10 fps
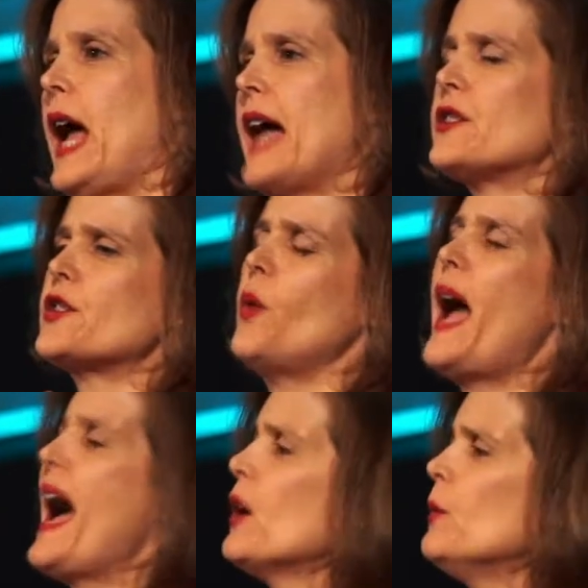And so
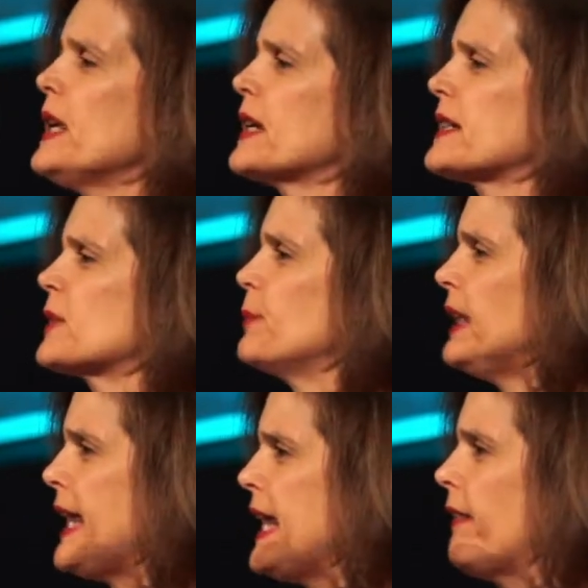how do we
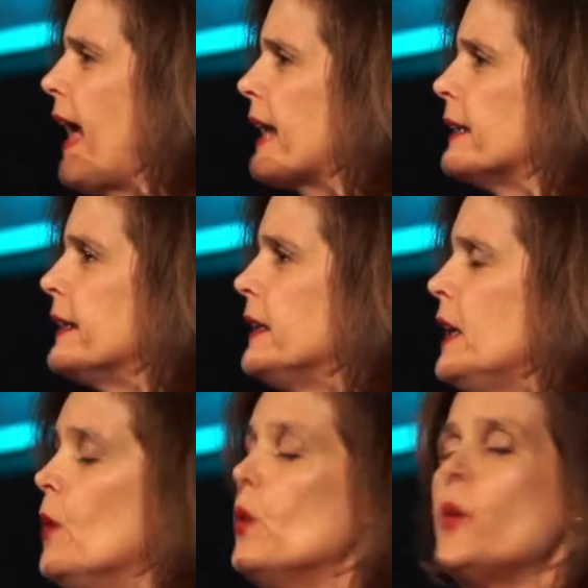explain that?
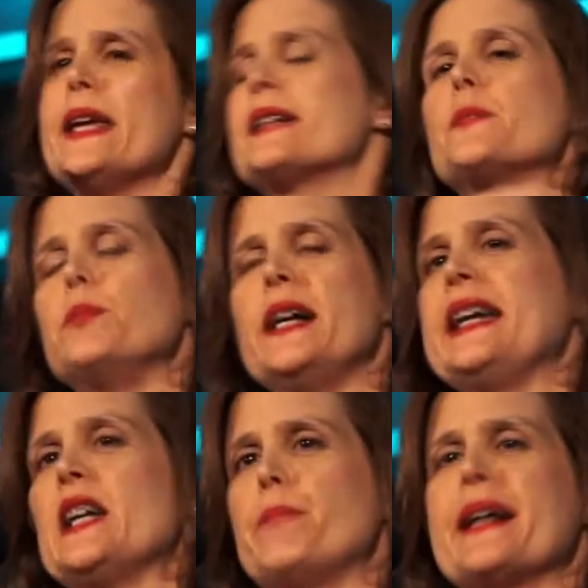Well, we
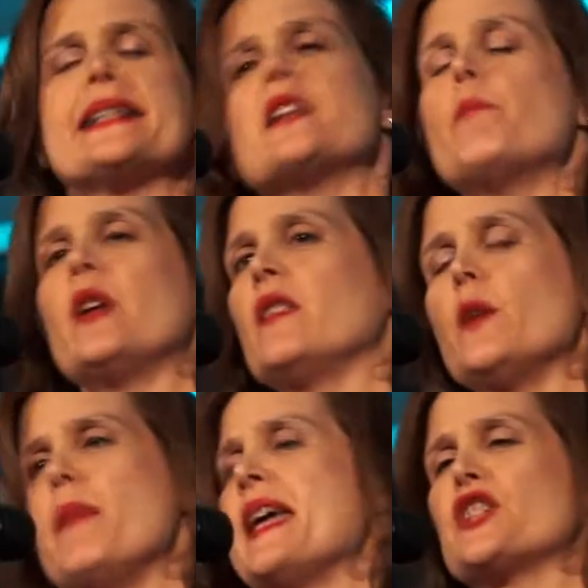explain it by something
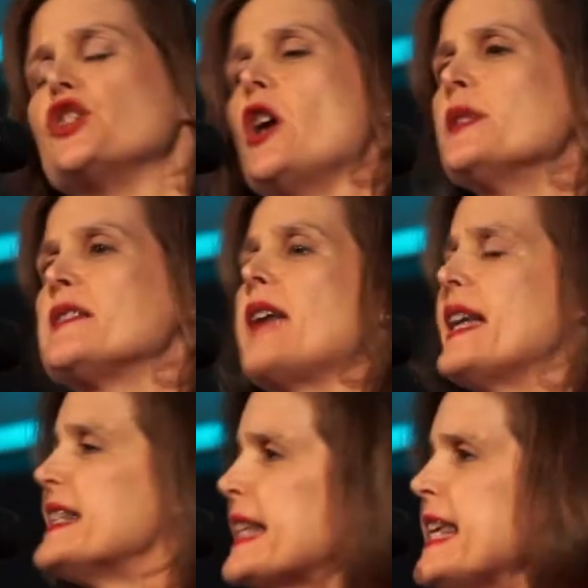that makes no
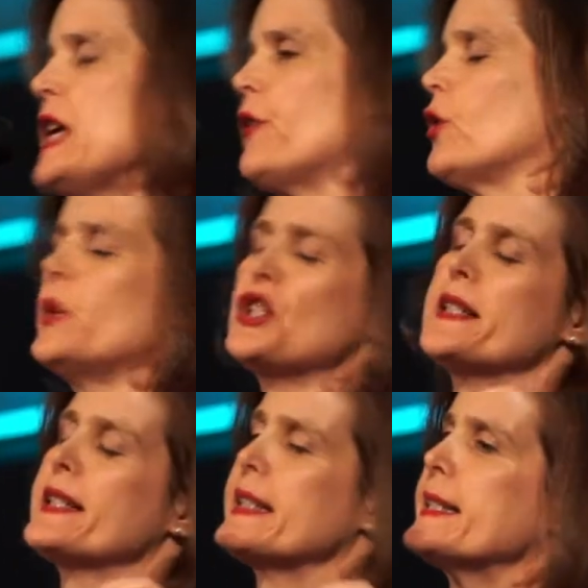sense either, which
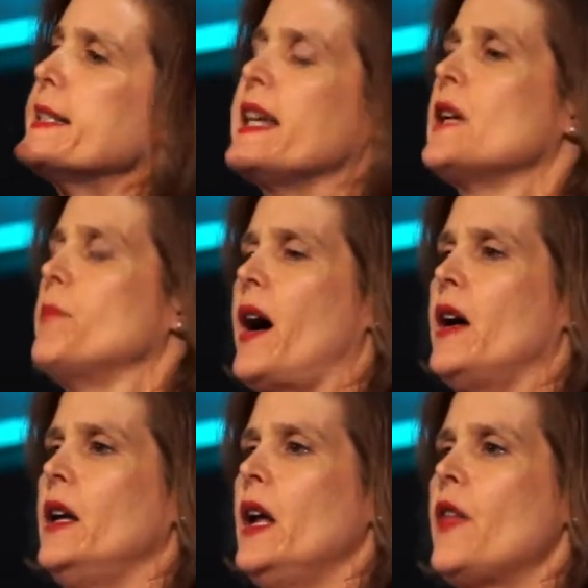is the
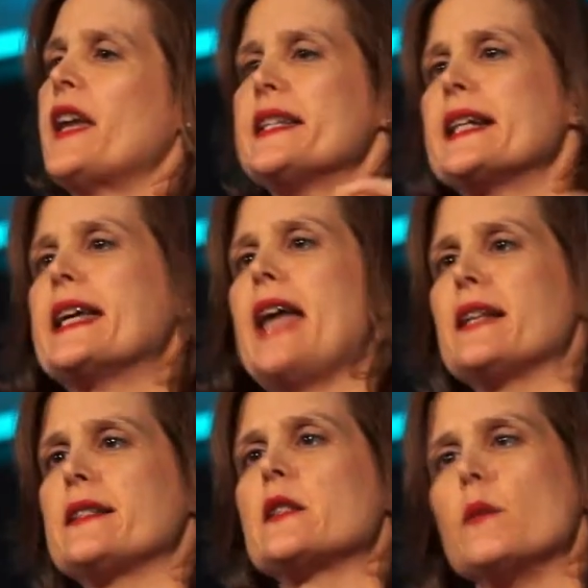stigma that is
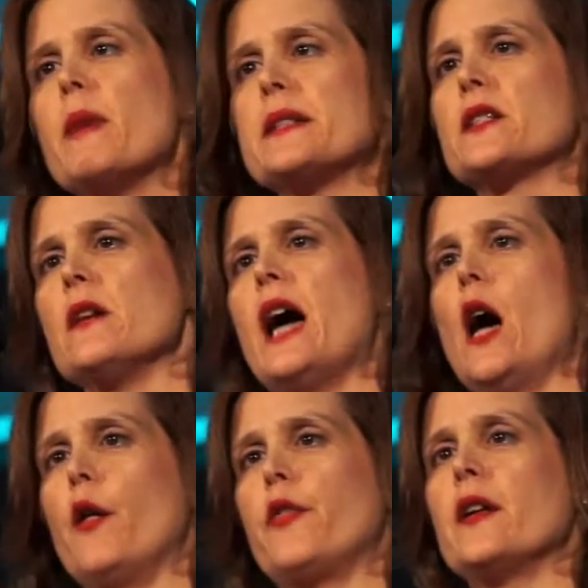against mental health